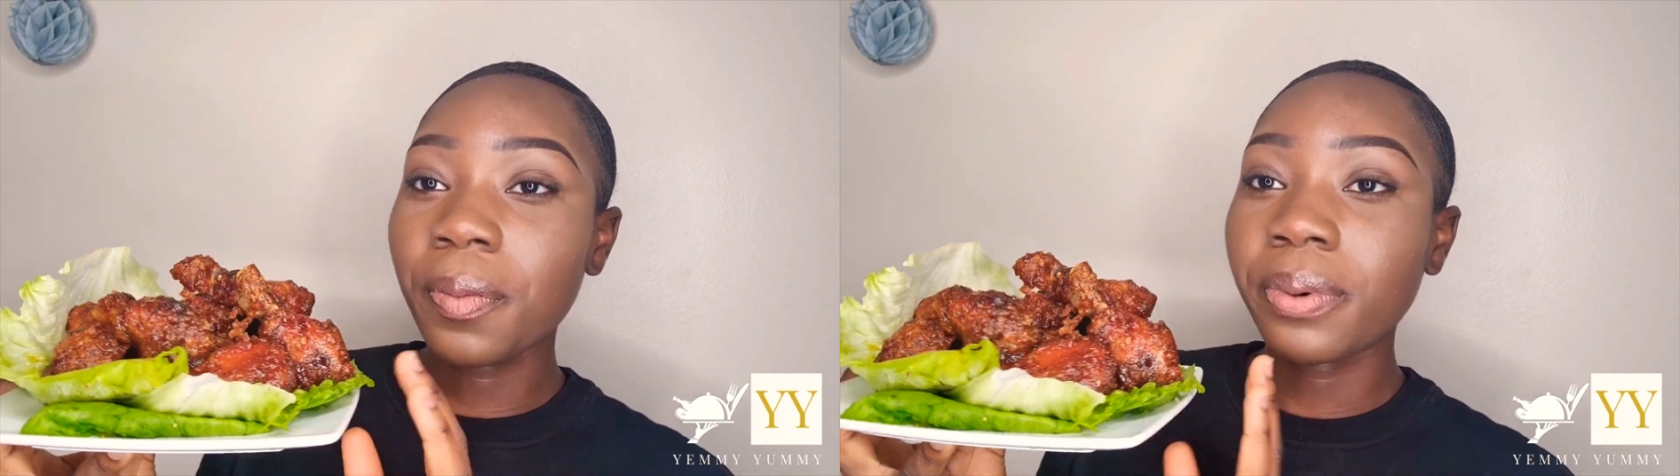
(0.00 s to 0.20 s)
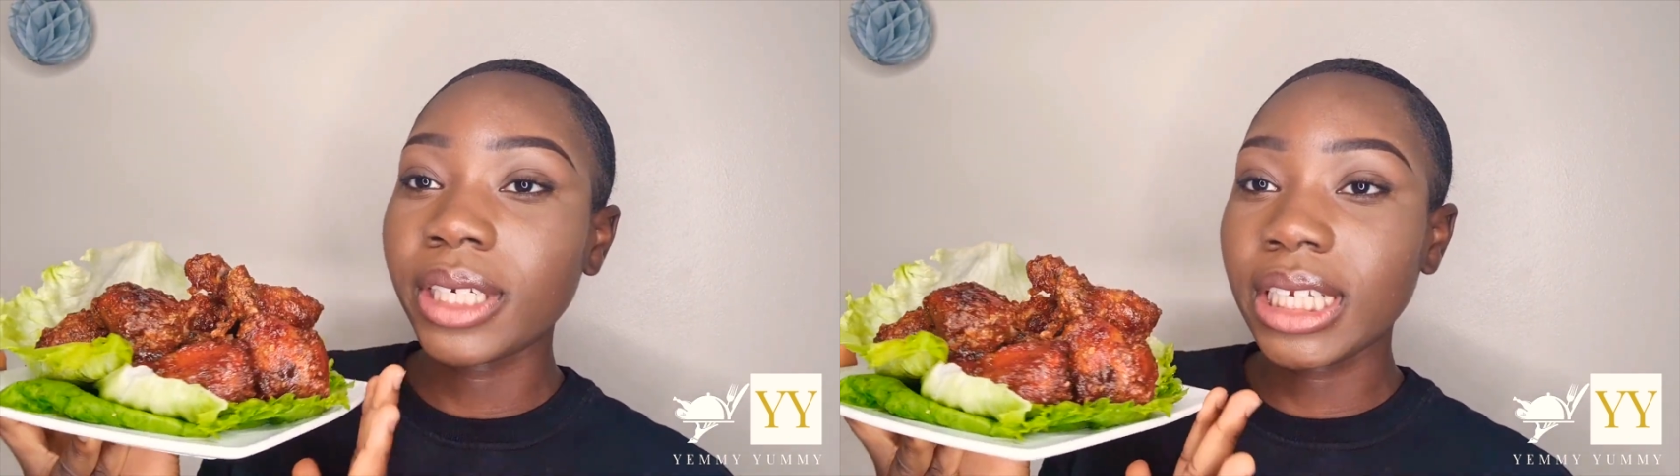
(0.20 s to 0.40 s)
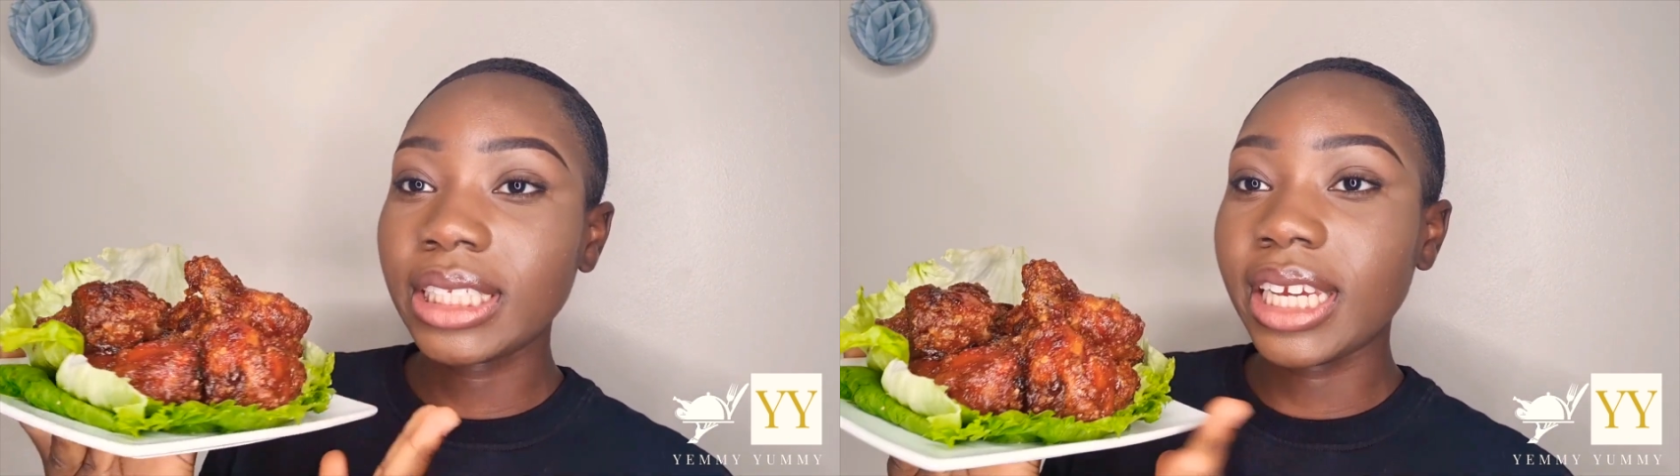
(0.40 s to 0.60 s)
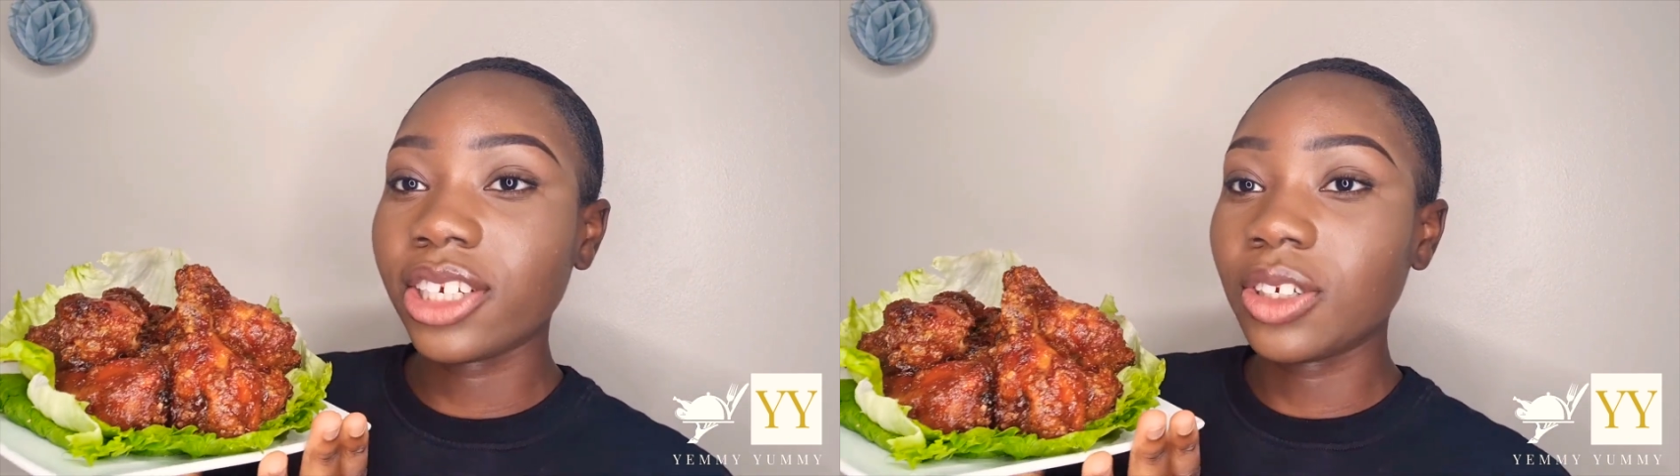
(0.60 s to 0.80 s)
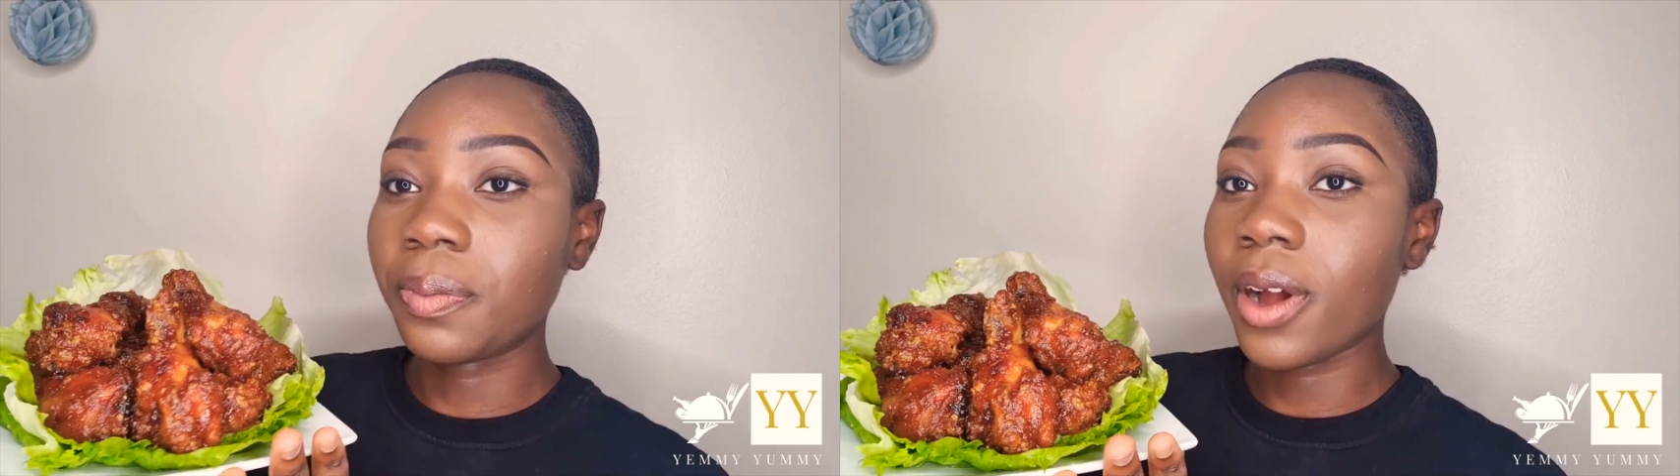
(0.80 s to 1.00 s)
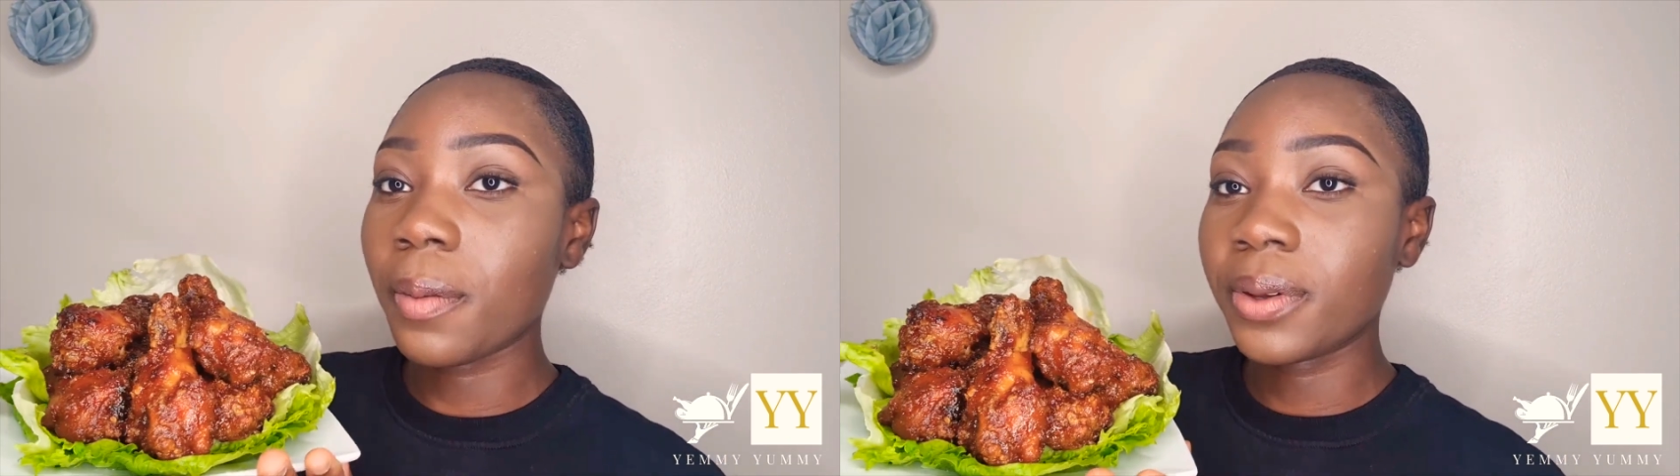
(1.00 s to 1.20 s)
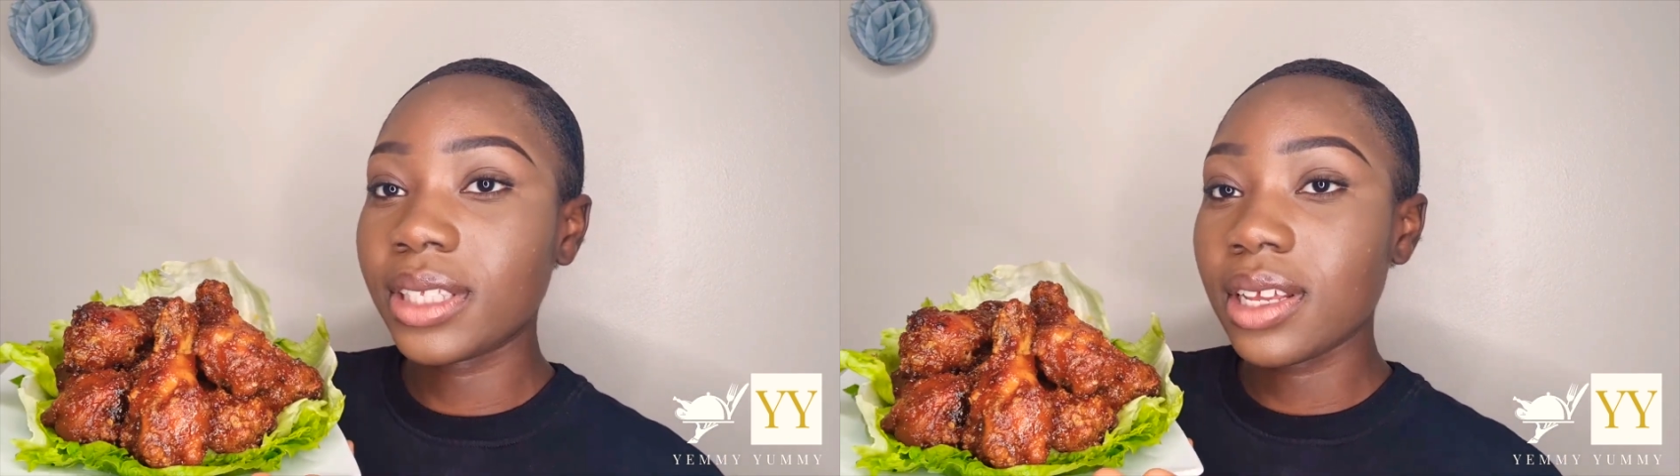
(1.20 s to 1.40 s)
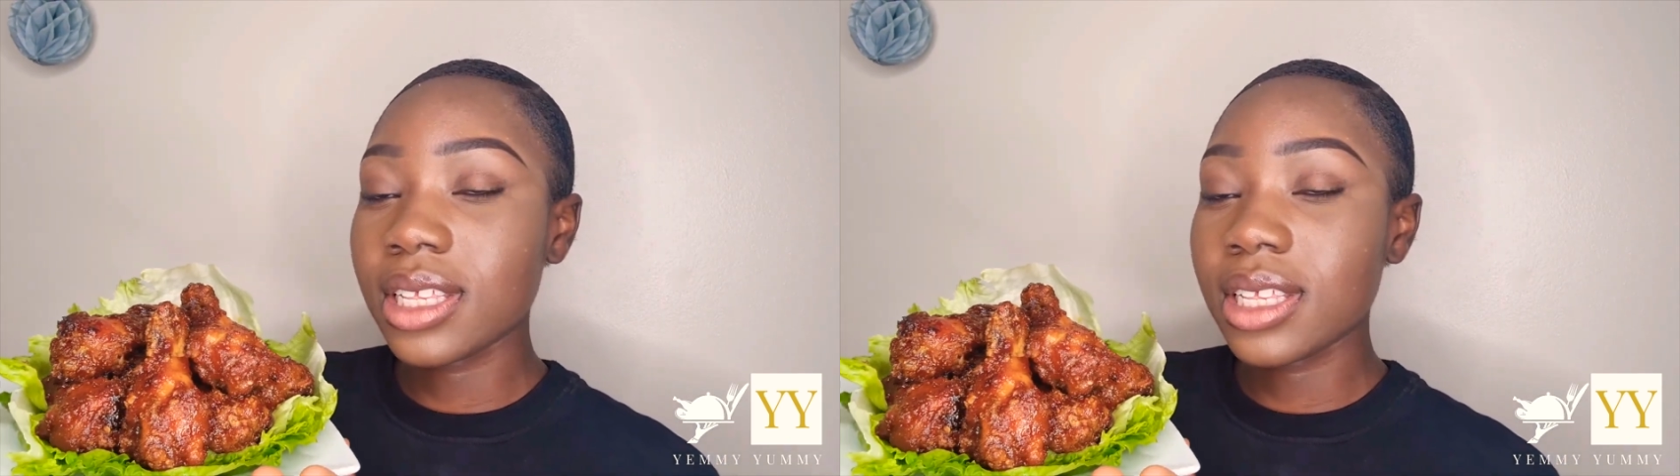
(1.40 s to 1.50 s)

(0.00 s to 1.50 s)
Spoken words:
presentation purposes,